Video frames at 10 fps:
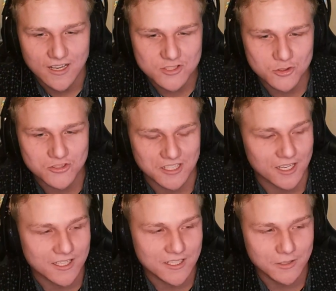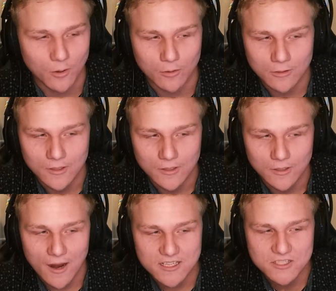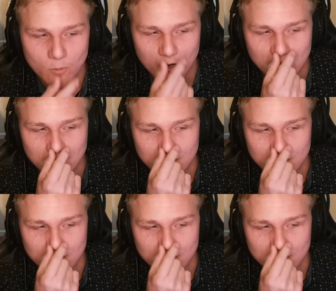looks like a keyhole. Mine's more like